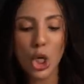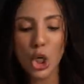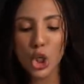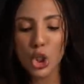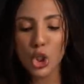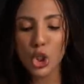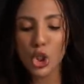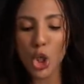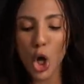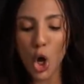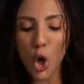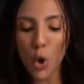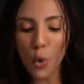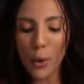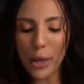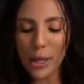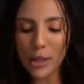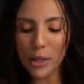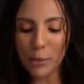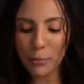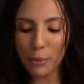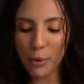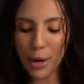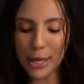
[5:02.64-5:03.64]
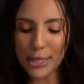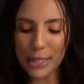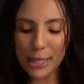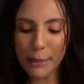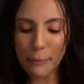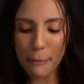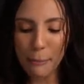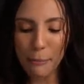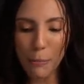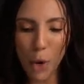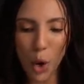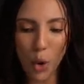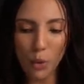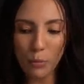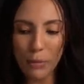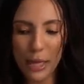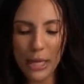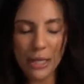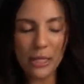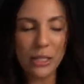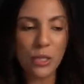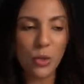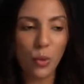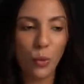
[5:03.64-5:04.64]
So in the present
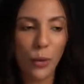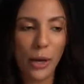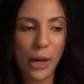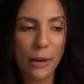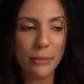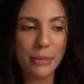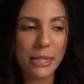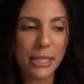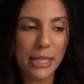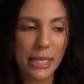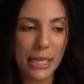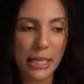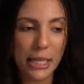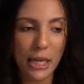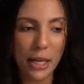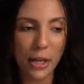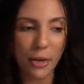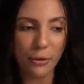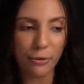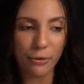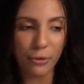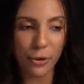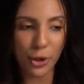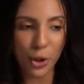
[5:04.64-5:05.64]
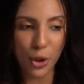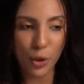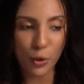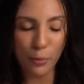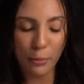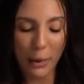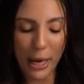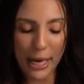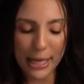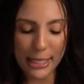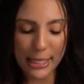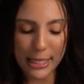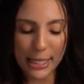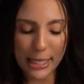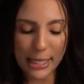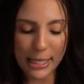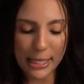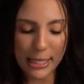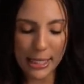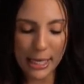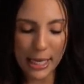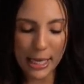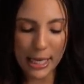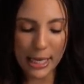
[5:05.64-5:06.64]
moment, what I'm seeing here for you,
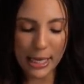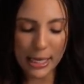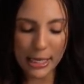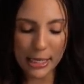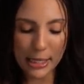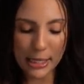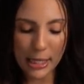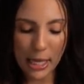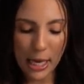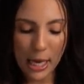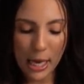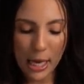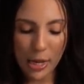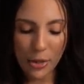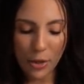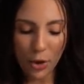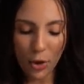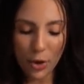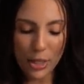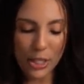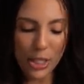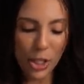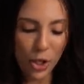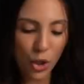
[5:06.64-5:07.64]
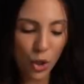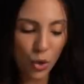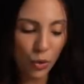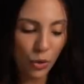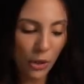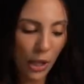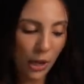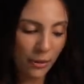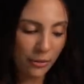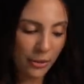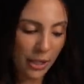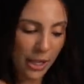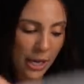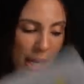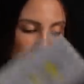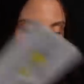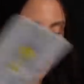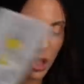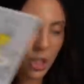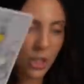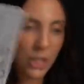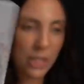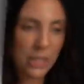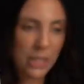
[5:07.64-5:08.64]
Pisces, is there is a new love
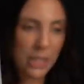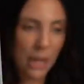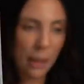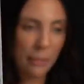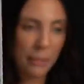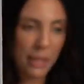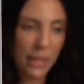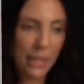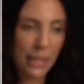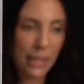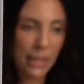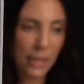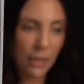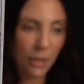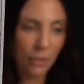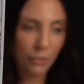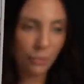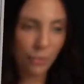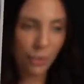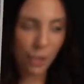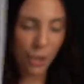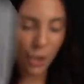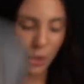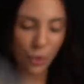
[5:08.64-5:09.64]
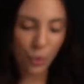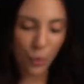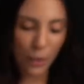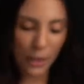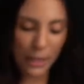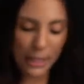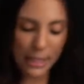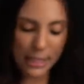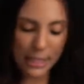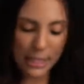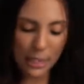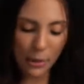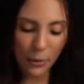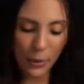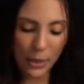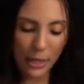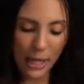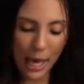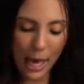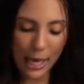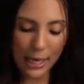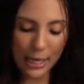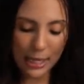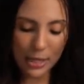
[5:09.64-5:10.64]
connection that's coming in here for you. We're going to see
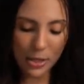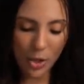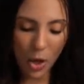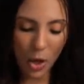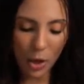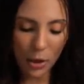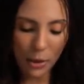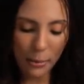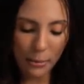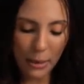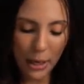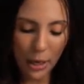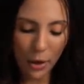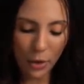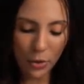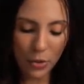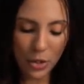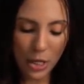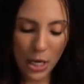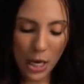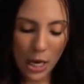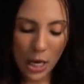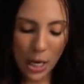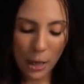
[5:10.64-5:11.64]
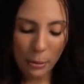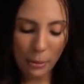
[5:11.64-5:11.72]
what that is all about.